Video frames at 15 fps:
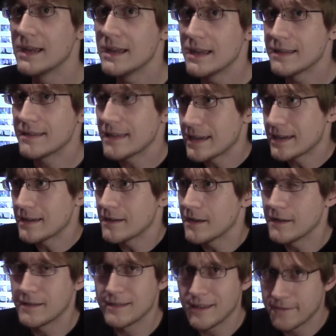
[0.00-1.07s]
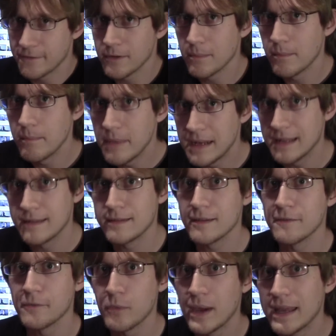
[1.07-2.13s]
It's like several minutes
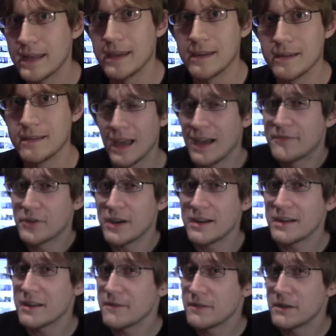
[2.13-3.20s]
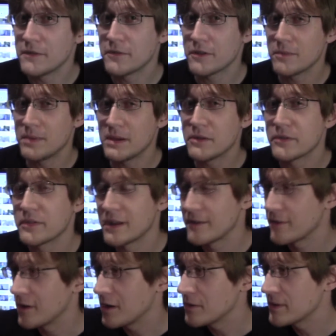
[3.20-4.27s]
of waiting. I've tried it on a few different computers and
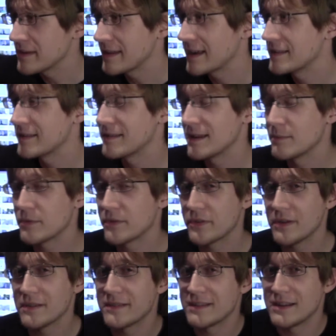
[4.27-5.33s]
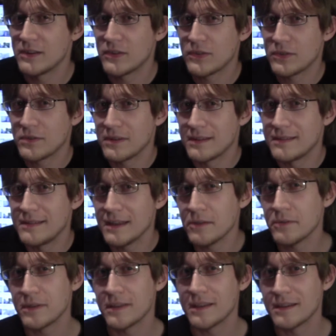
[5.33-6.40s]
I've always had the same result, and I just sort of dealt
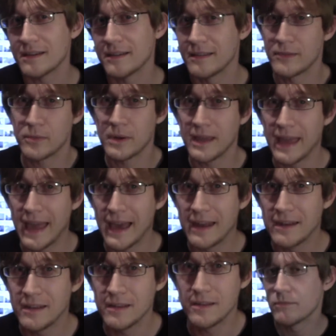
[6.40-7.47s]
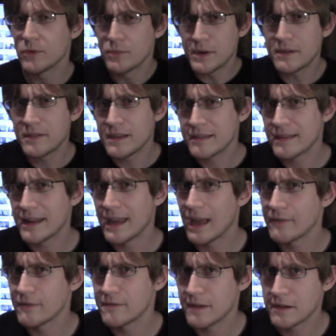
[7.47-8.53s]
with it because it's what I had. The weird thing is that I
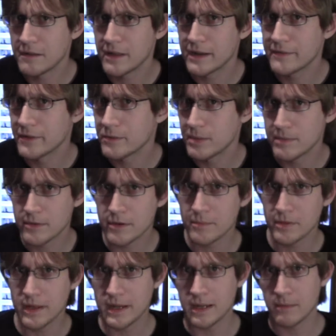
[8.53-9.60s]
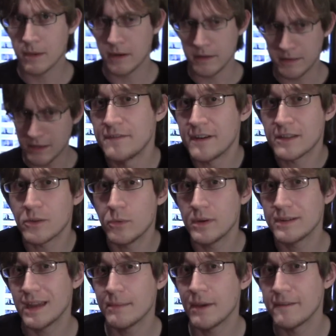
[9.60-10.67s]
haven't found a lot of other people complaining about it. In fact, the one
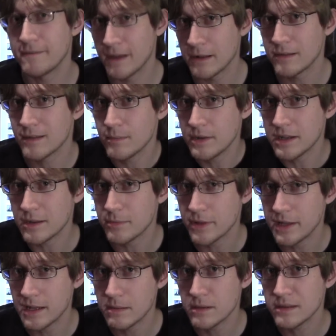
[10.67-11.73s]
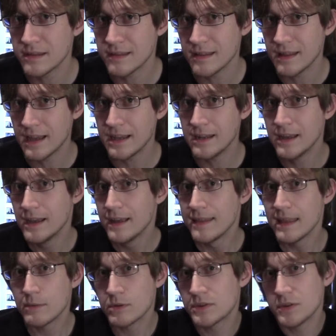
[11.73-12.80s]
time I found somebody complaining about this online,
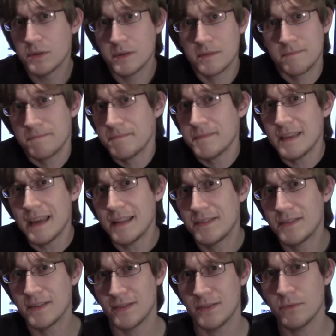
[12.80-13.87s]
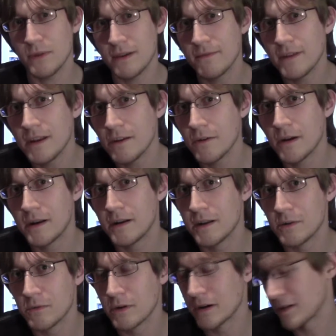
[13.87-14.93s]
they were told, that's just the way video
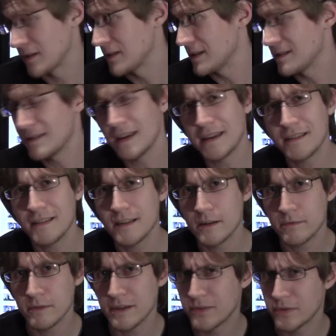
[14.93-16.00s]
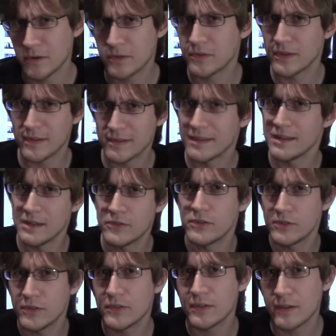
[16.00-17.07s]
editing works. It takes a lot of resources, and you should
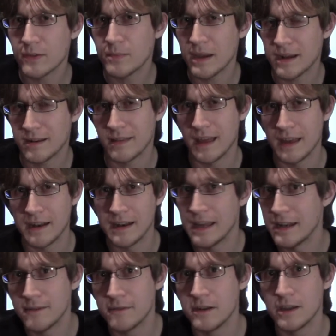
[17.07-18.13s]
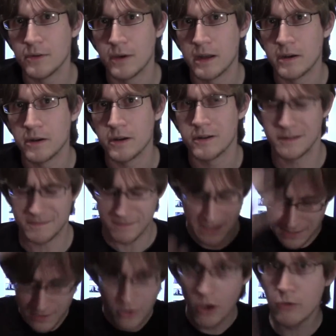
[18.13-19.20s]
just expect that in any video editor.
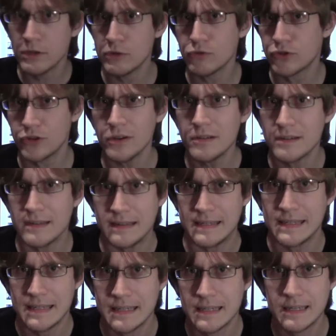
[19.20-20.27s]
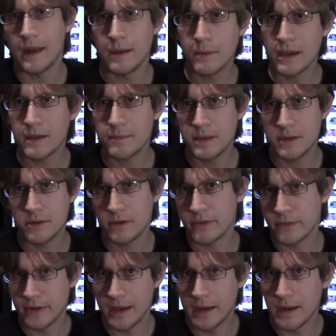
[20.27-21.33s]
And no, you shouldn't! Now, my computer is
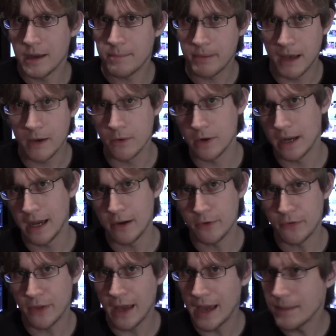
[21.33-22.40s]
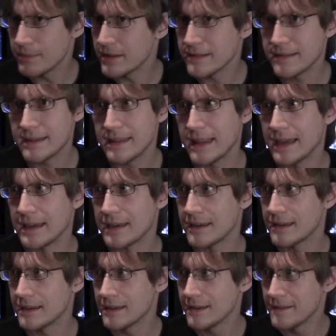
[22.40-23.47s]
not a powerhouse. I built it like
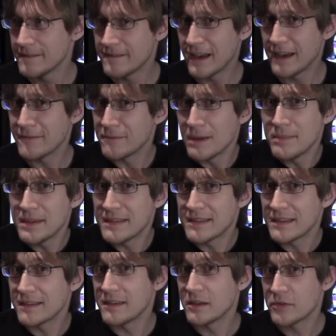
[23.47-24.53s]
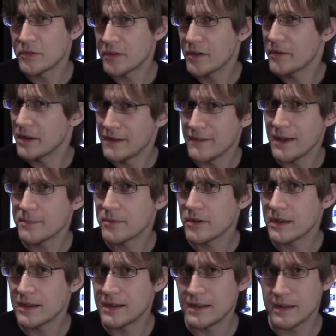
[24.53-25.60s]
5, maybe 6 years ago, and I've
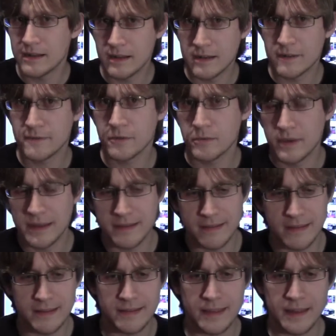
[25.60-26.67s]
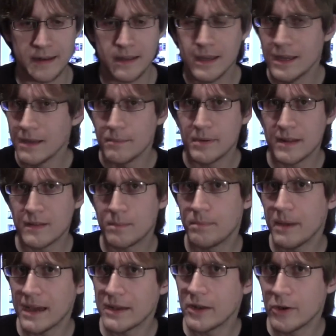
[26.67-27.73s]
upgraded it in different ways since then, but it's
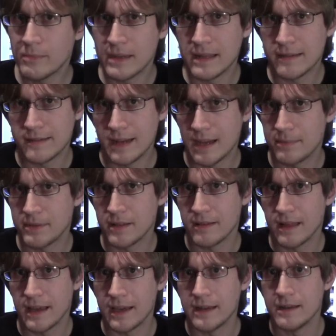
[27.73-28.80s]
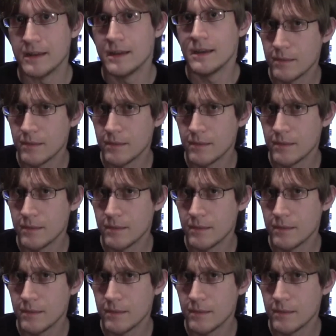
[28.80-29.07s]
by no means top of the line.